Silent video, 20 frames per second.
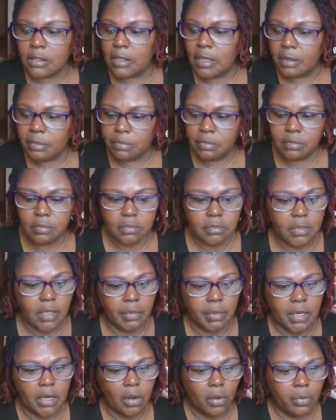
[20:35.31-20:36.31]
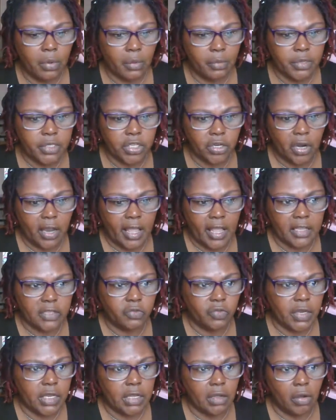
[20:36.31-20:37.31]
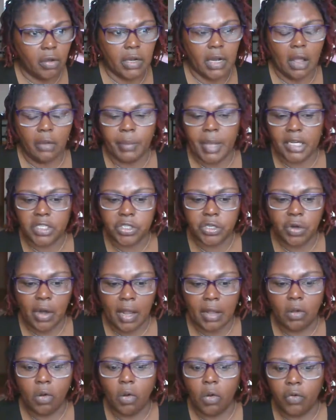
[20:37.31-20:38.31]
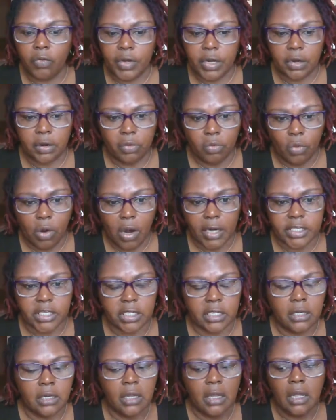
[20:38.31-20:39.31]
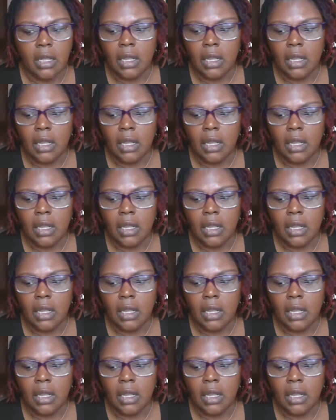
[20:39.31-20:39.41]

Let, let me know what was your last video, and I'll make sure I go over there and watch it.